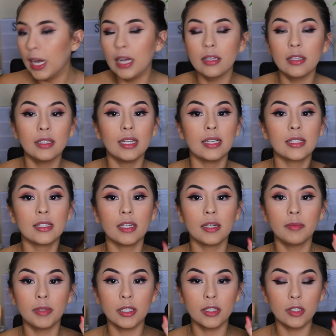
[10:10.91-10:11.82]
And the last
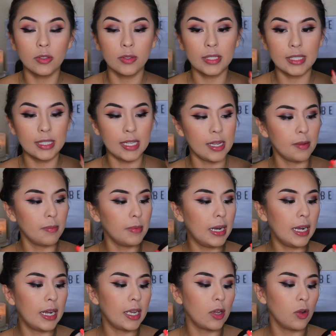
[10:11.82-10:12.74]
thing I'm going to do is take
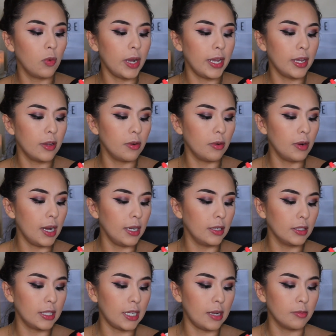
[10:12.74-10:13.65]
my Wet n
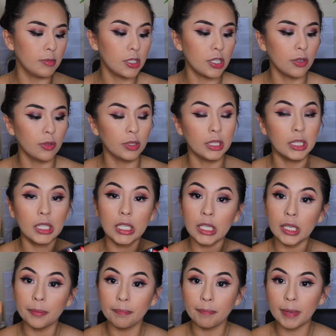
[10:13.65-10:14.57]
Wild I'm So
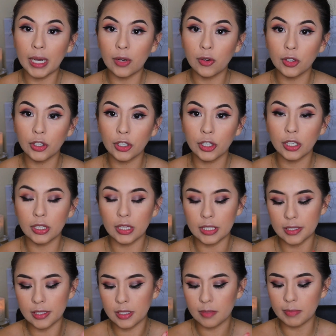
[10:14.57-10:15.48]
Lit powder.
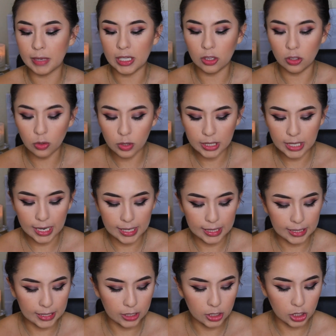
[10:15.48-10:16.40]
This is my loose
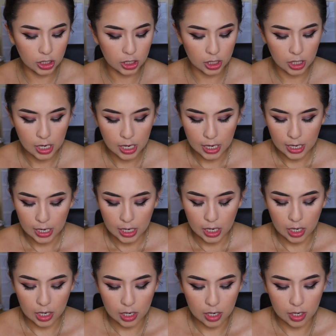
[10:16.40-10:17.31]
highlighter,
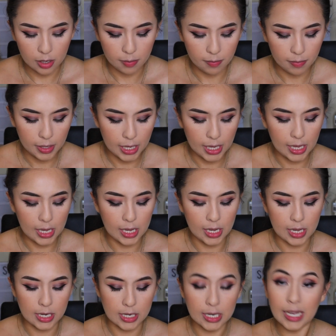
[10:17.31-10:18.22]

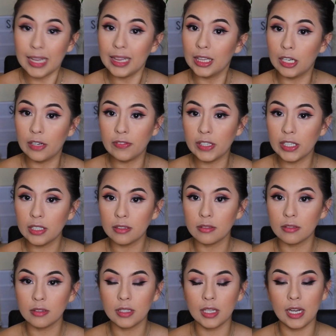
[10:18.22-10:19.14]
and I love it.
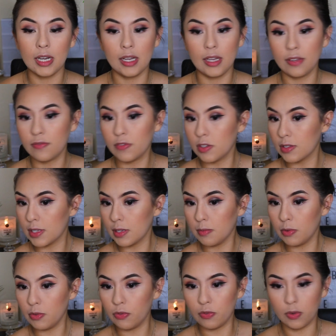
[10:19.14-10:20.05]
I've used
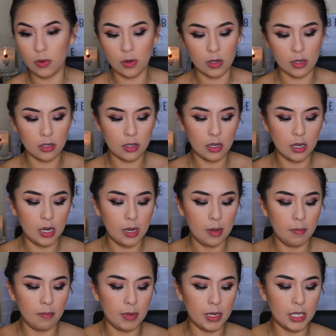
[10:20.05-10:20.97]
it before,
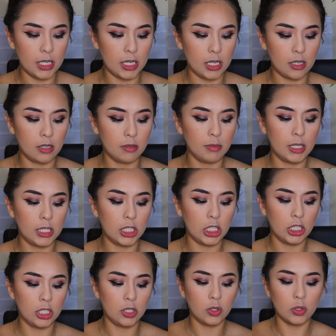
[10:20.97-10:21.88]
but not on my
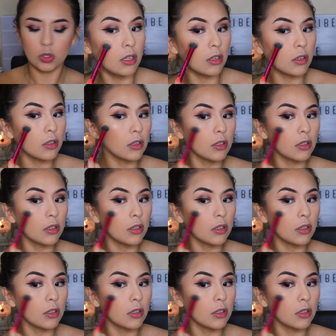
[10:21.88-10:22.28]
channels.